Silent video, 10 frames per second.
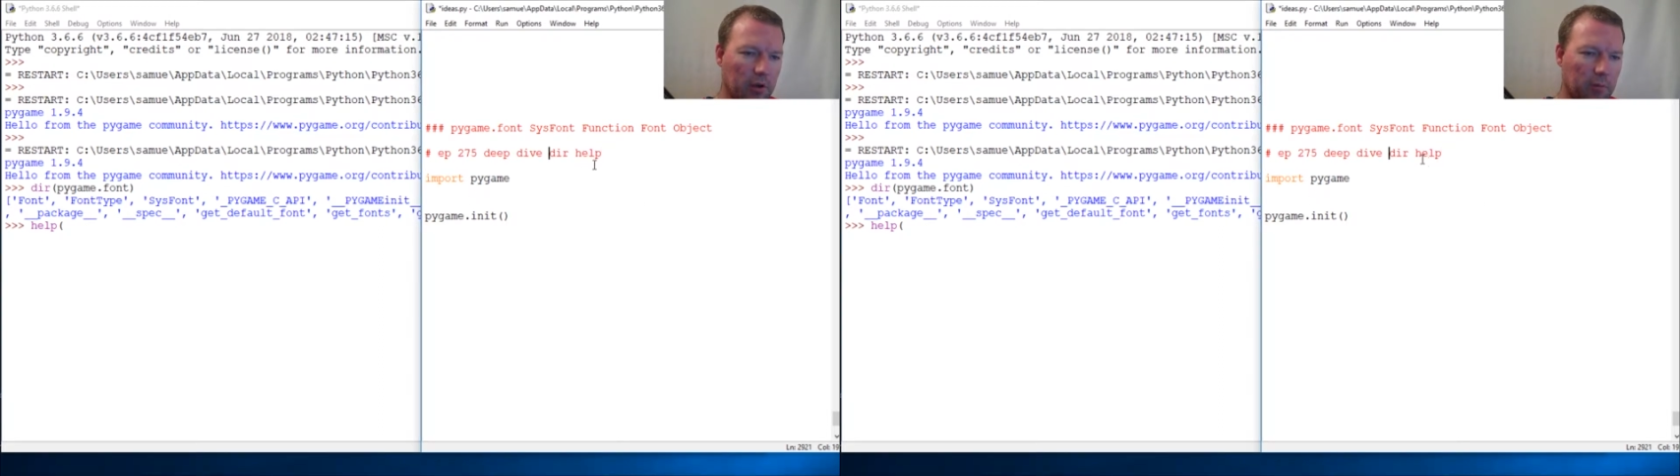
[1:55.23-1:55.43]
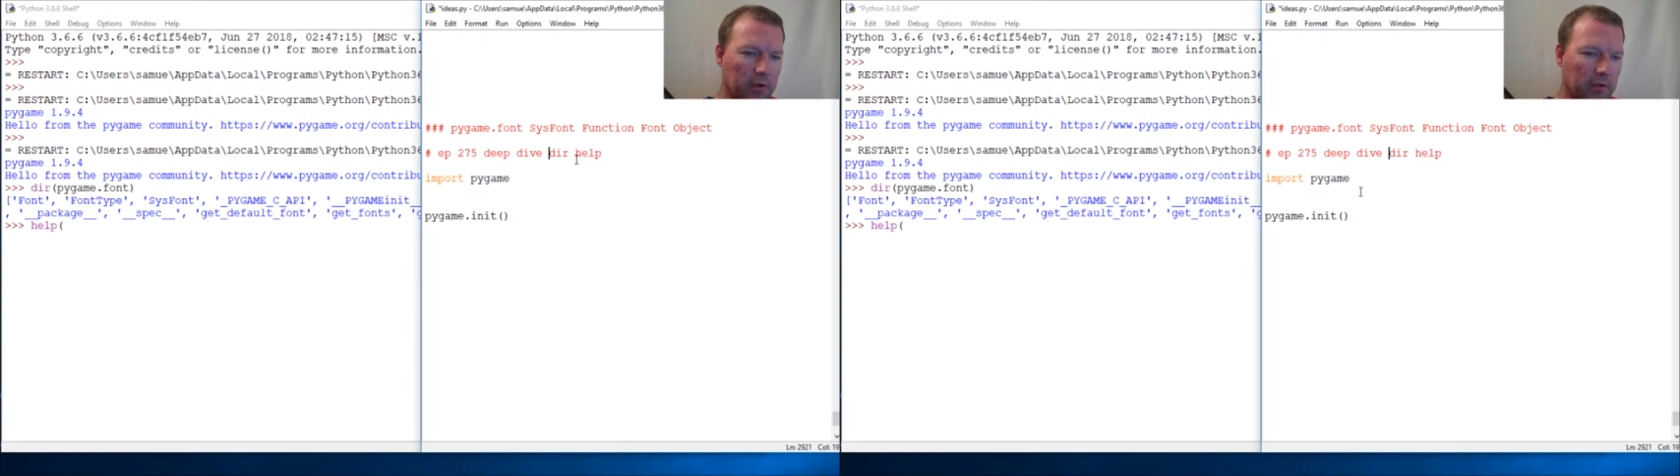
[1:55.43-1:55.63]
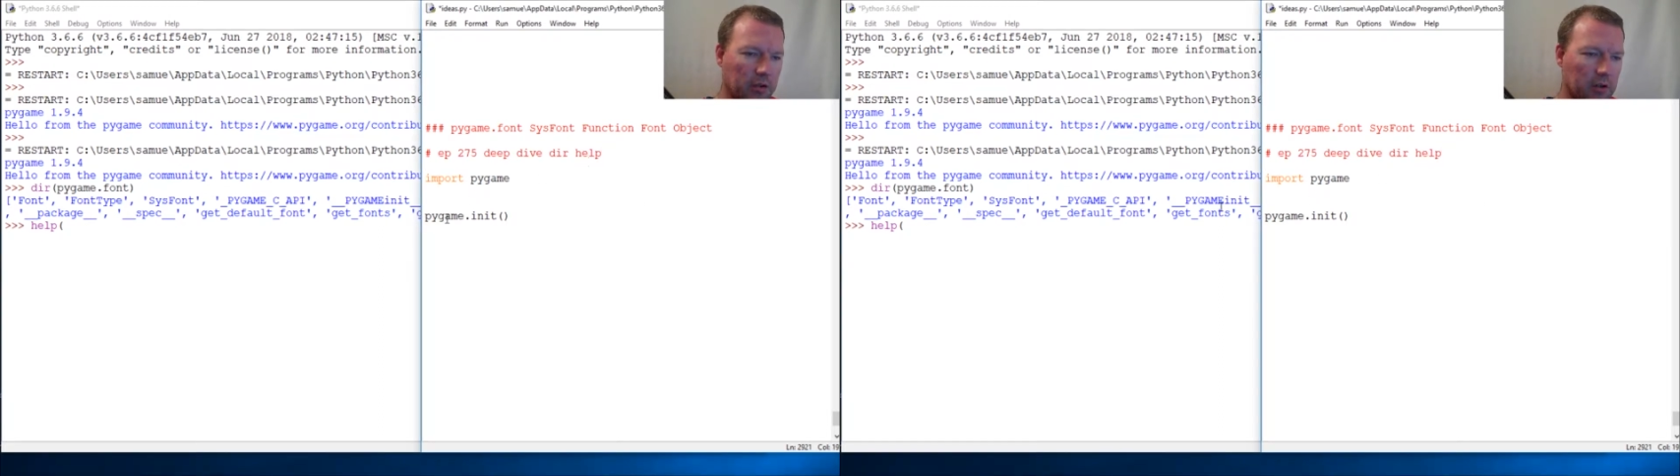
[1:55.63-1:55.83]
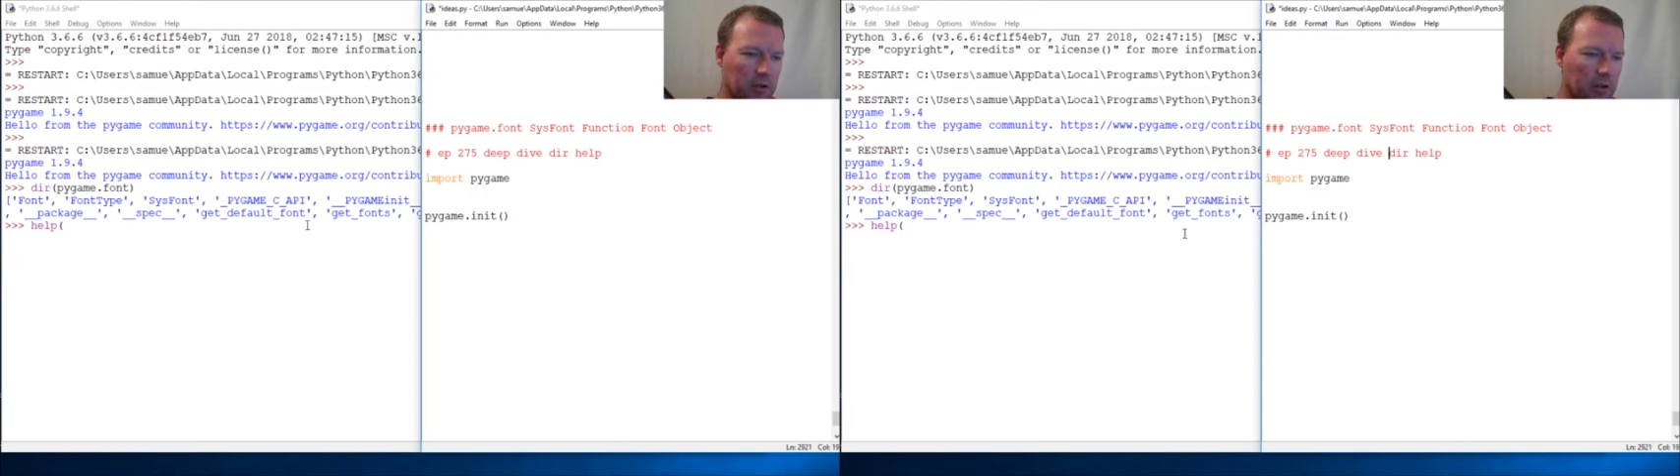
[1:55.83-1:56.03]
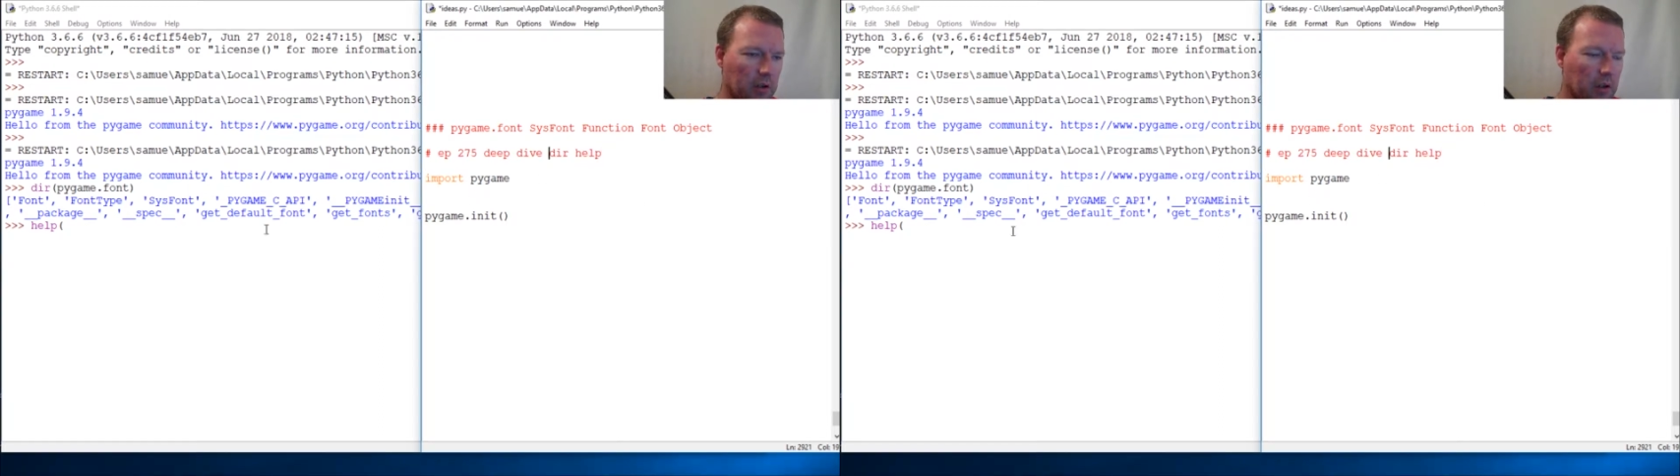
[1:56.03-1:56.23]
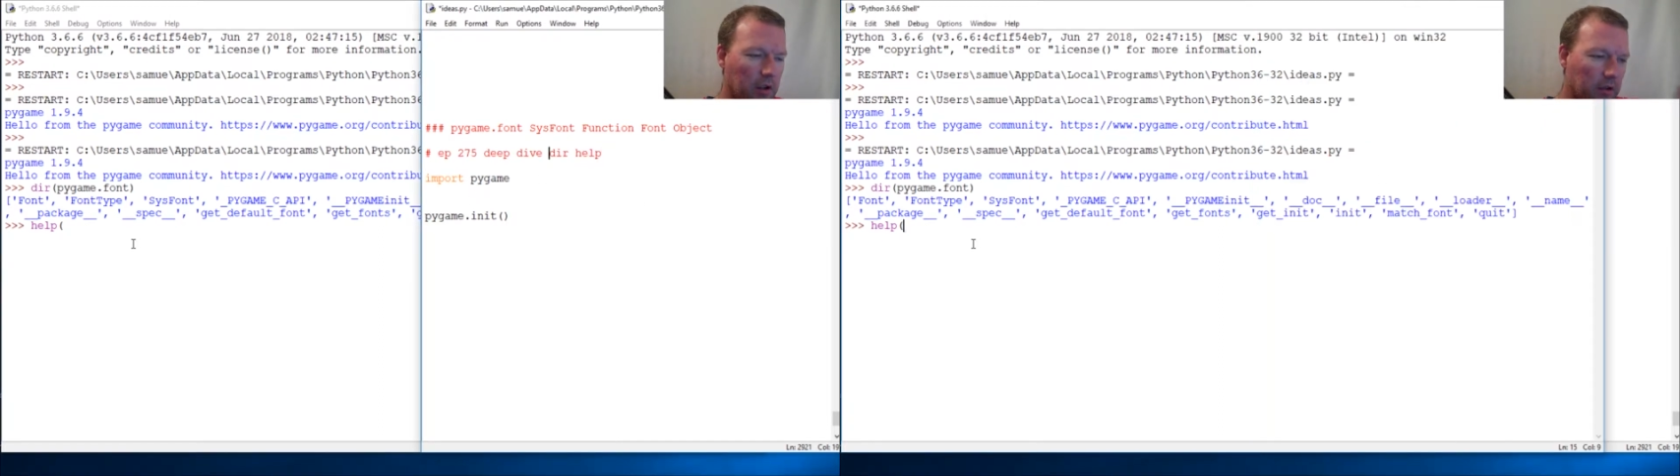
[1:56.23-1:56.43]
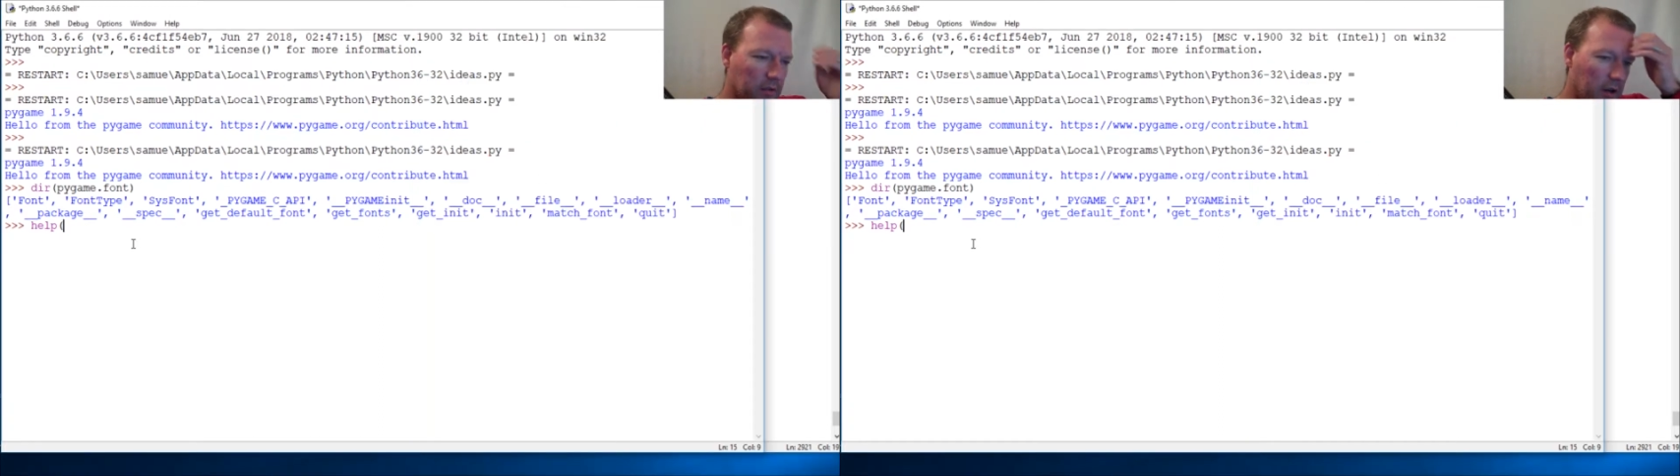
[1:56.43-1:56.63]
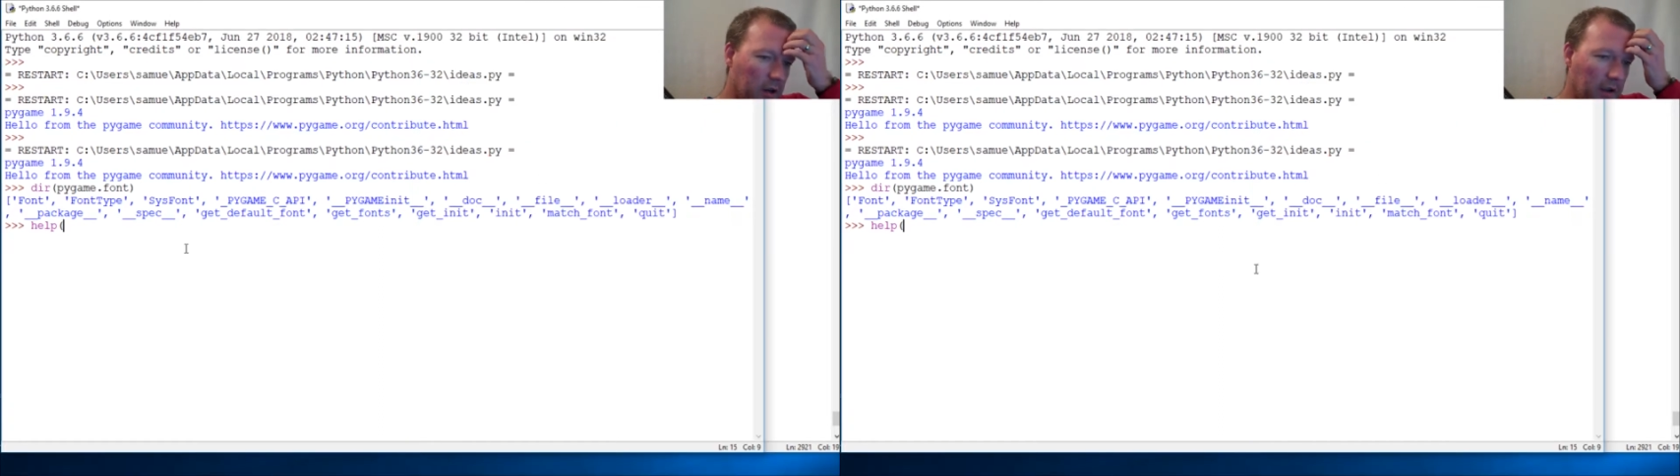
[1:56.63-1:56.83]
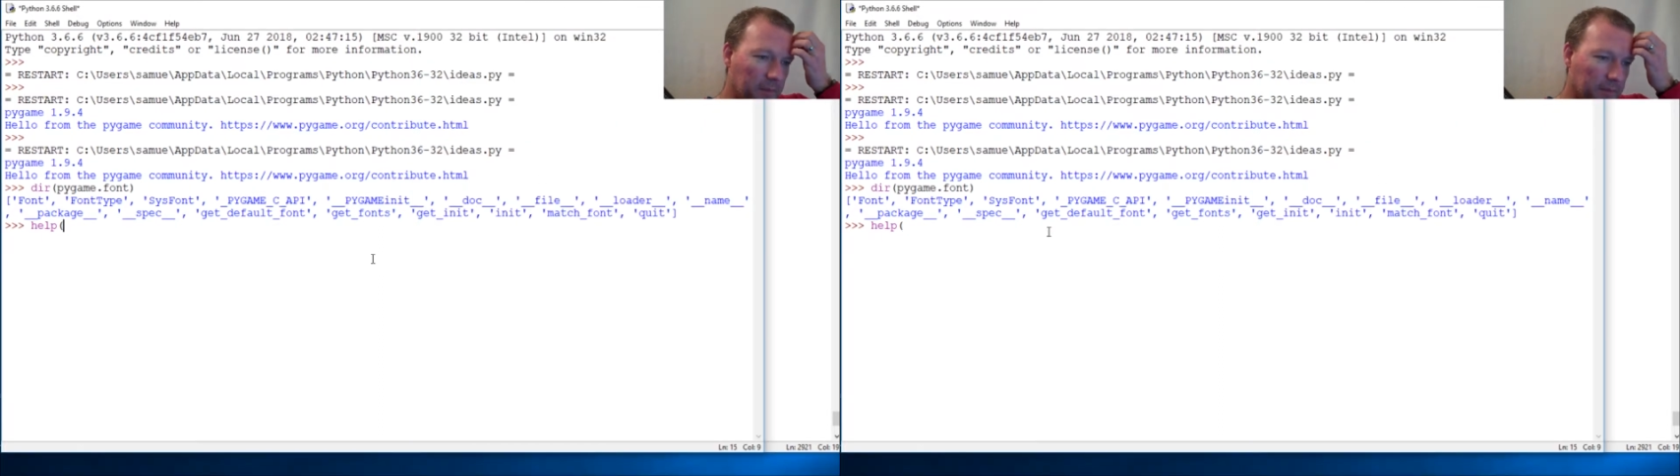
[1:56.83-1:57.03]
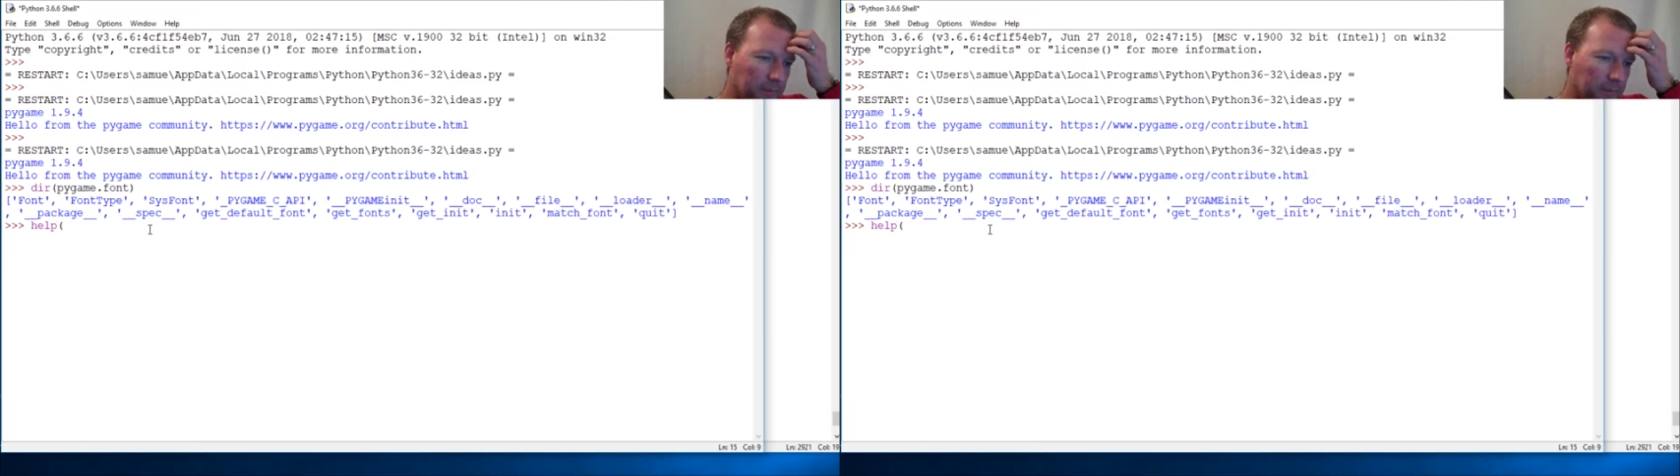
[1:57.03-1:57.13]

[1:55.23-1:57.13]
help and dir. So alright,